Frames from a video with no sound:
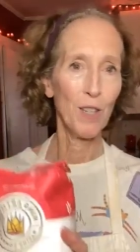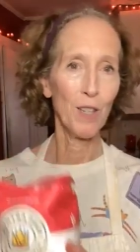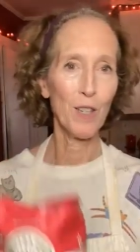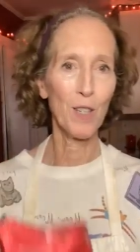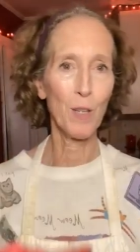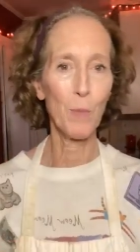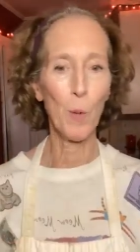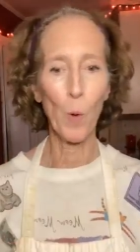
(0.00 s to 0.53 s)

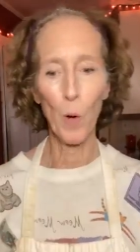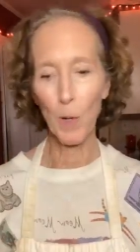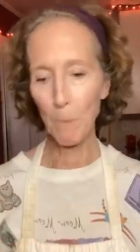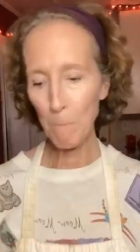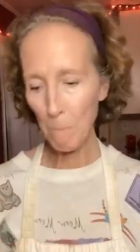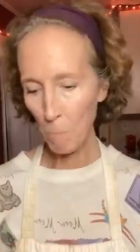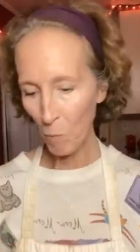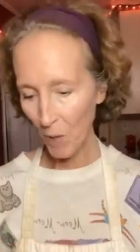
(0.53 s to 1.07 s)
to
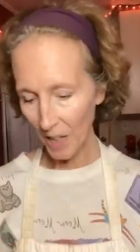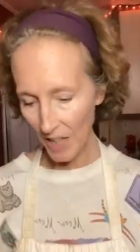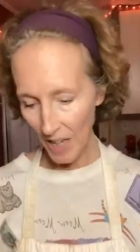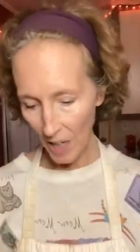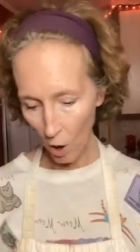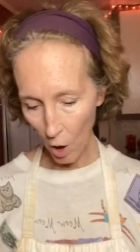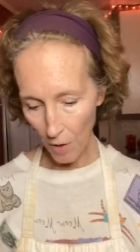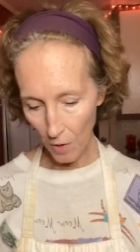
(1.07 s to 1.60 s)
support
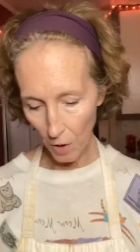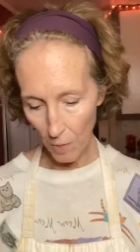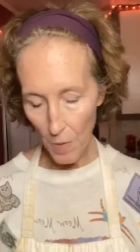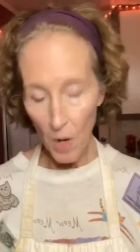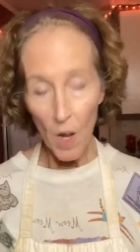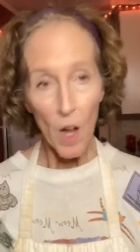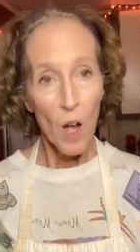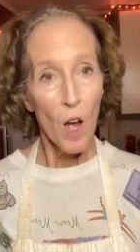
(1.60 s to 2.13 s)
King
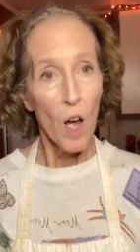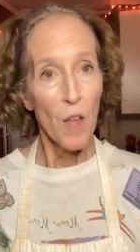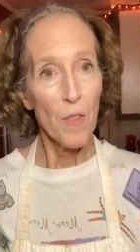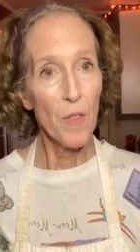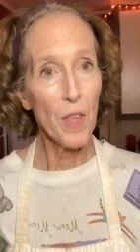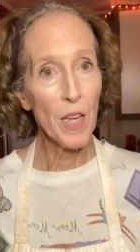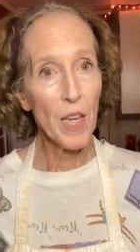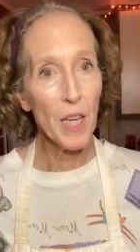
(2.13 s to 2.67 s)
Arthur.
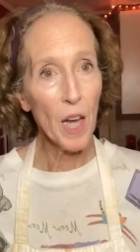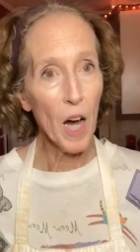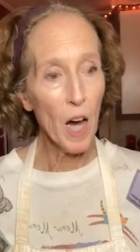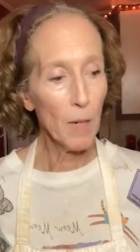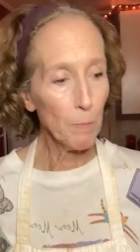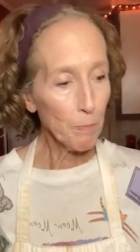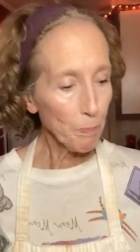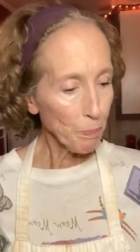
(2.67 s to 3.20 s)
The